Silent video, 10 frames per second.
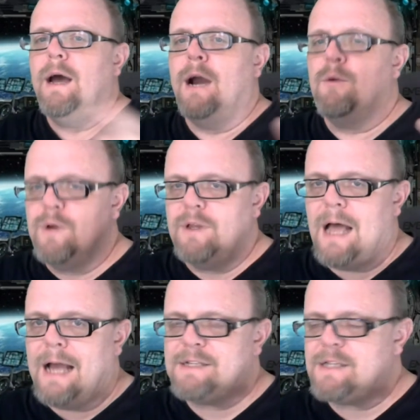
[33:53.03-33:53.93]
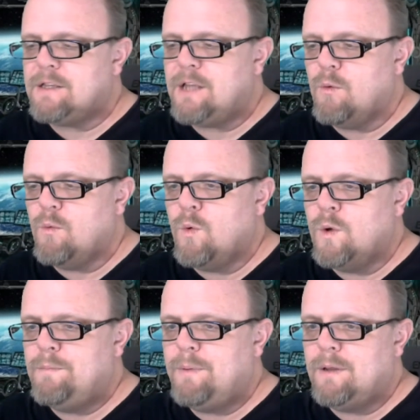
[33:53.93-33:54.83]
I realized that there
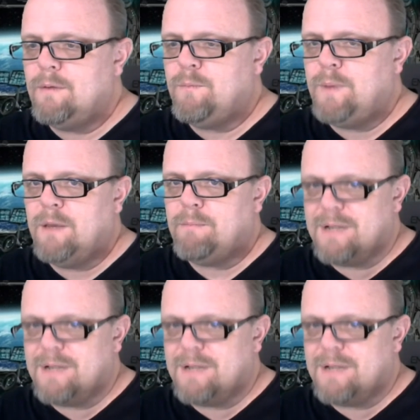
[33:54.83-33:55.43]
would be